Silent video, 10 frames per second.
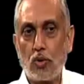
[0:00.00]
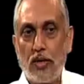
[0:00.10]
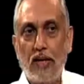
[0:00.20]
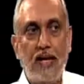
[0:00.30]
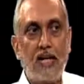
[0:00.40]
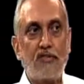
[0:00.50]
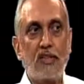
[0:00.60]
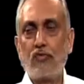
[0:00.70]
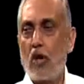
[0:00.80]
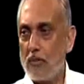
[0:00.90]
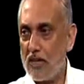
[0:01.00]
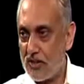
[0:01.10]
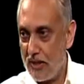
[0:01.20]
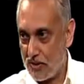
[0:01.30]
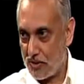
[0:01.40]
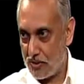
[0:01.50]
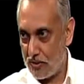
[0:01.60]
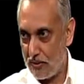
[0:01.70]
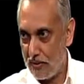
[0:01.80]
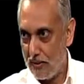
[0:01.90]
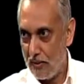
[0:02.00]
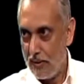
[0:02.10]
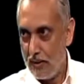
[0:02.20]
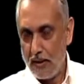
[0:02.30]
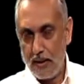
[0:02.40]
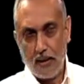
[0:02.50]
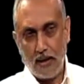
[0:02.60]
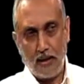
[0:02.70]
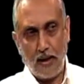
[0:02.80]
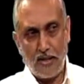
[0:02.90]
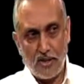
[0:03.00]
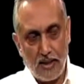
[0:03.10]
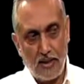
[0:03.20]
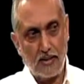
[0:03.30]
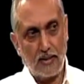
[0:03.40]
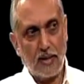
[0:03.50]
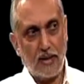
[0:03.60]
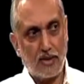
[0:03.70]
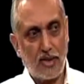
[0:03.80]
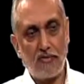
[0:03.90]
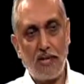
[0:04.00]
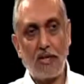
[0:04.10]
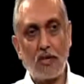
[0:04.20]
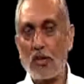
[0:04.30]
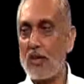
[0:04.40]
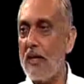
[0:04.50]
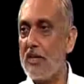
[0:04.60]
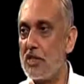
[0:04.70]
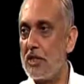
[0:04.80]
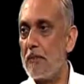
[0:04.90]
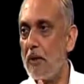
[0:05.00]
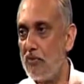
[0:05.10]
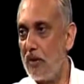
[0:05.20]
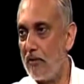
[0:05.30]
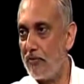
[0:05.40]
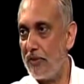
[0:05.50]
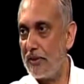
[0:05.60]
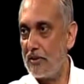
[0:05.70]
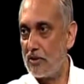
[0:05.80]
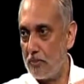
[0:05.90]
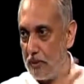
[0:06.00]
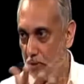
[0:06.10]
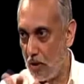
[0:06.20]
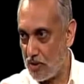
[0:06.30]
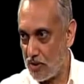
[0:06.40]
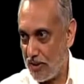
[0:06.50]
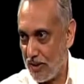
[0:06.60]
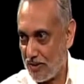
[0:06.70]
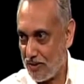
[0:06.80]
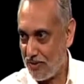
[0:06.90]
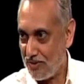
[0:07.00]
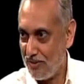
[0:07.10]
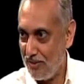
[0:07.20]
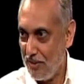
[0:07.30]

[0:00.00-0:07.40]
to relate with formlessness, I still went into a relationship of love with supreme consciousness.